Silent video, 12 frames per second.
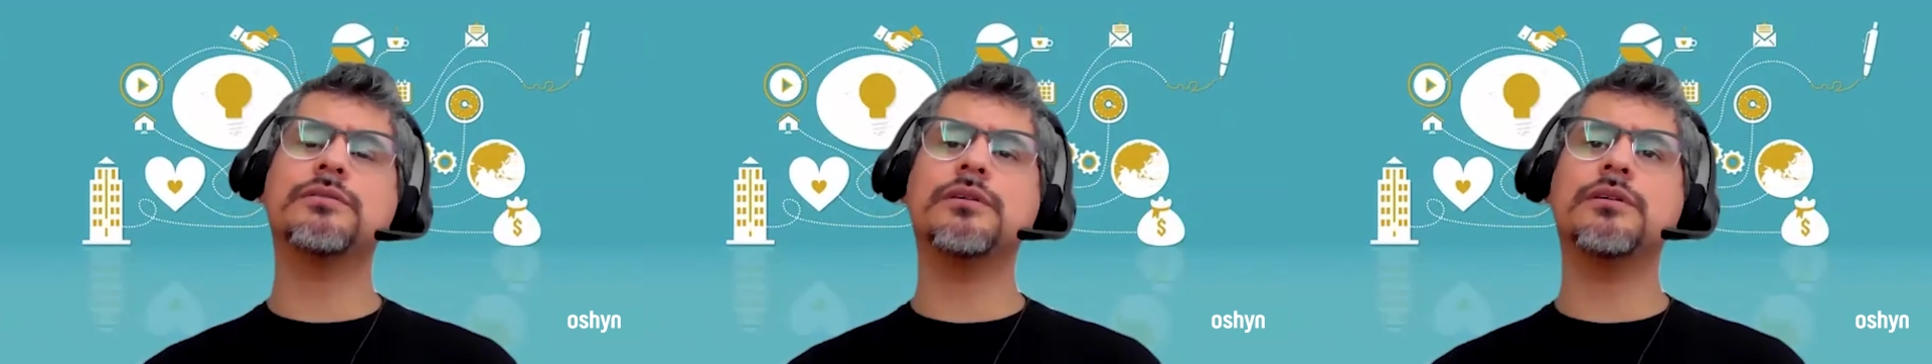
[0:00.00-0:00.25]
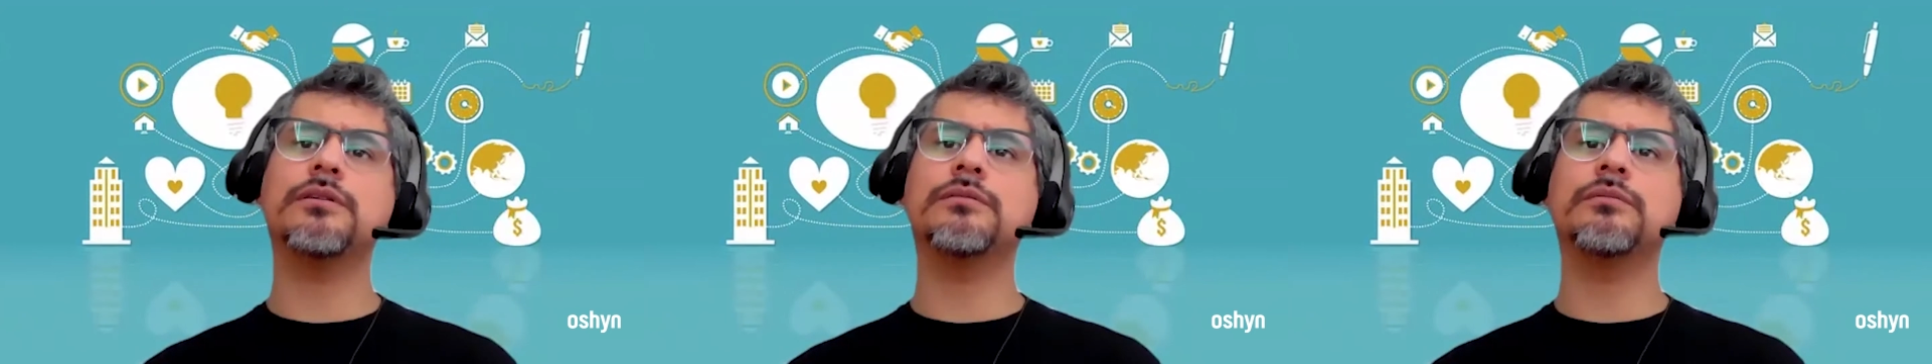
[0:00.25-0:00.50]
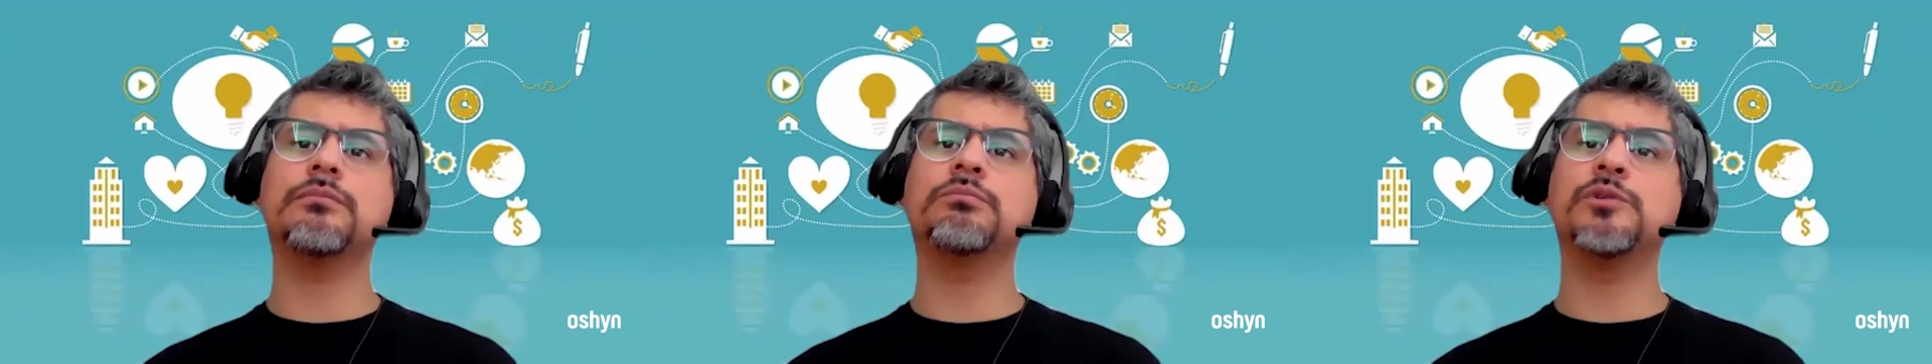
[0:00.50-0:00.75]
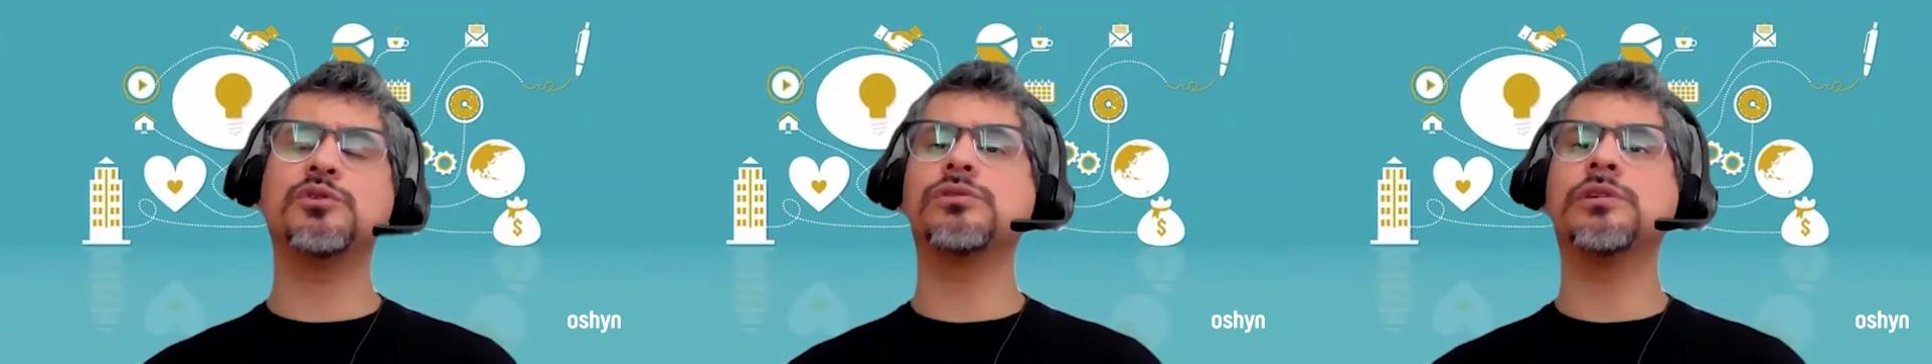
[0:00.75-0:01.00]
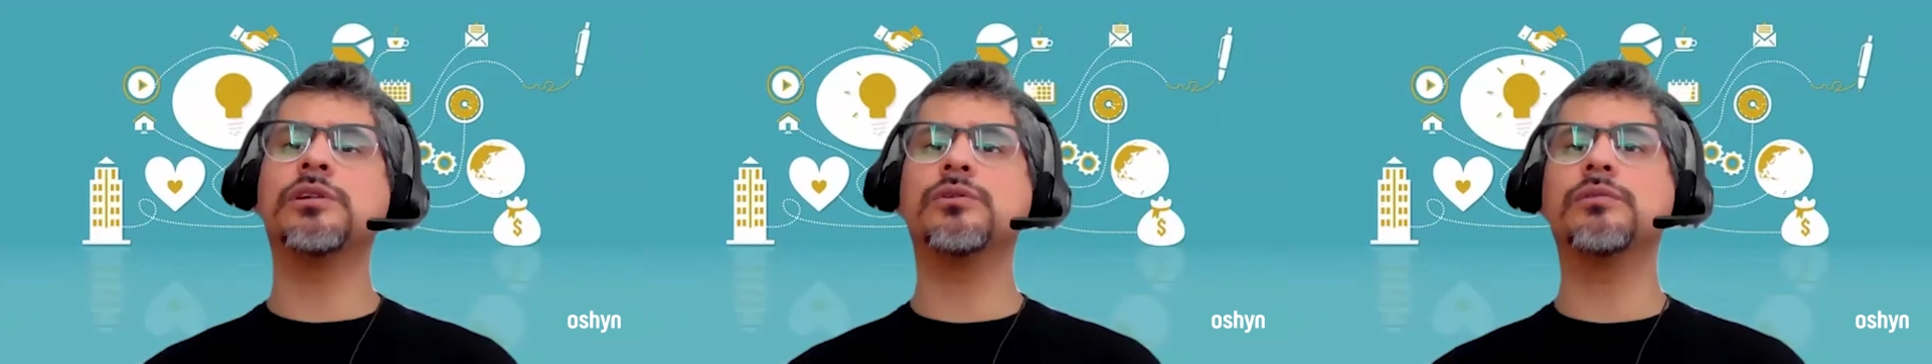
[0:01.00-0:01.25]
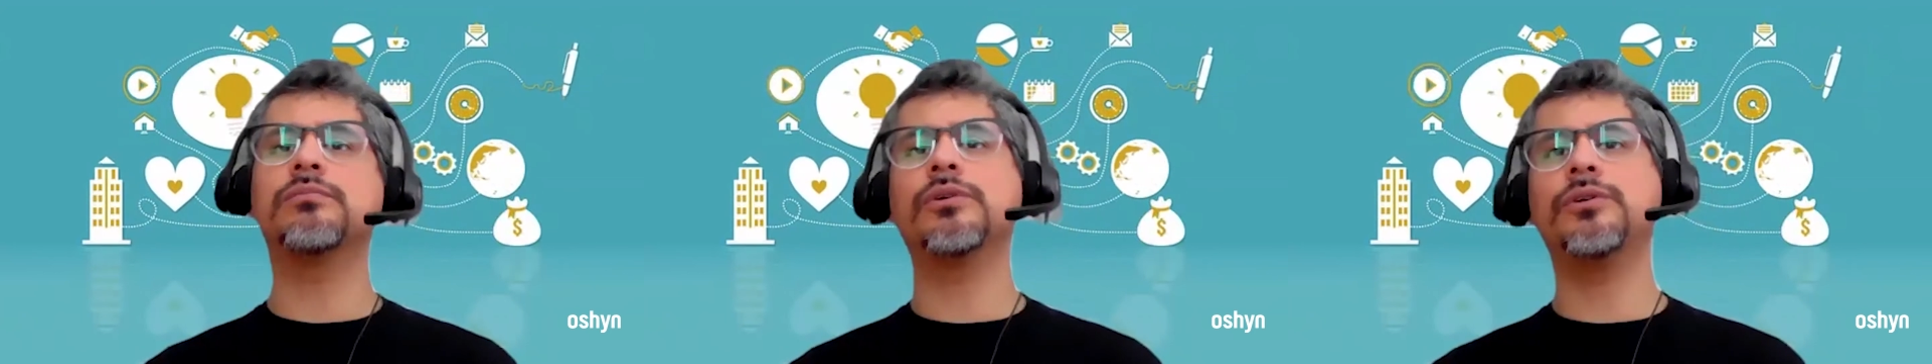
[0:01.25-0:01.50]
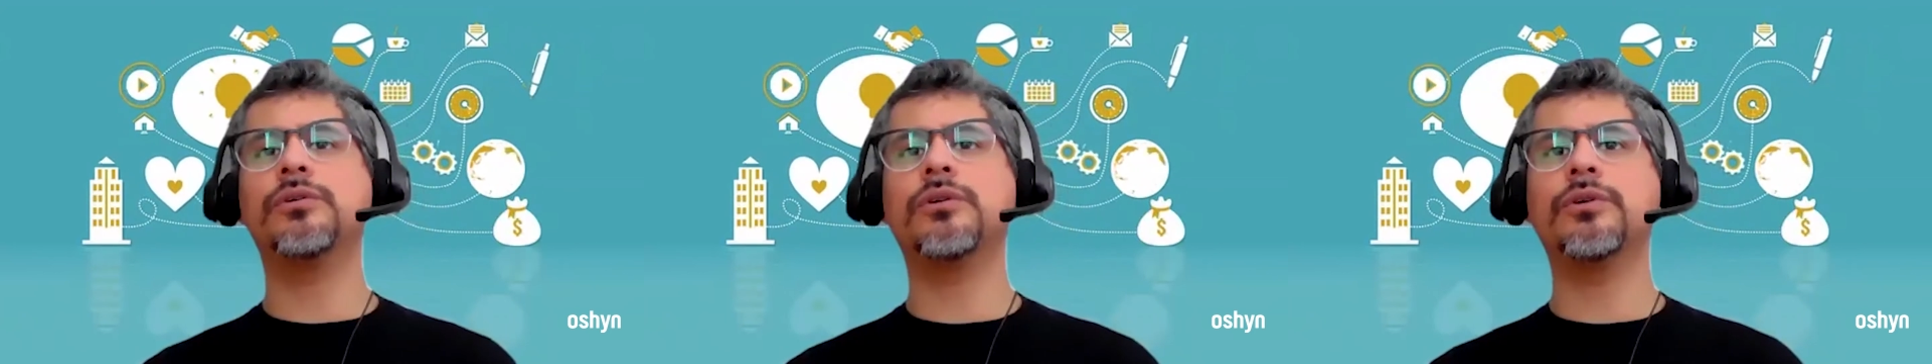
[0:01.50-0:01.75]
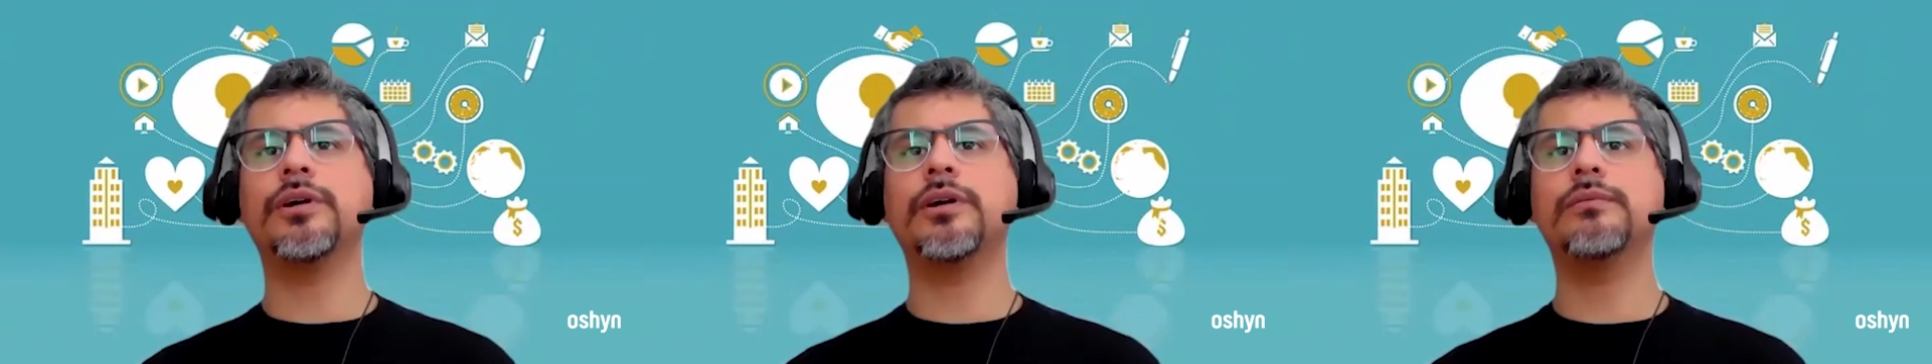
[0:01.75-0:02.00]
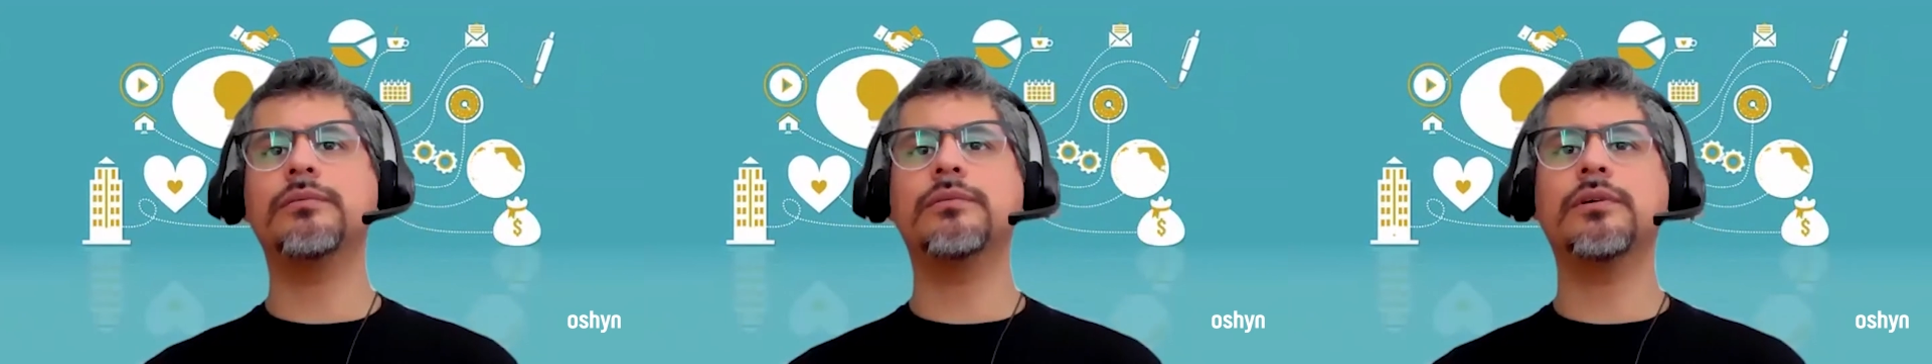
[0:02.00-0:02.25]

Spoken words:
and you just need to deploy your code again.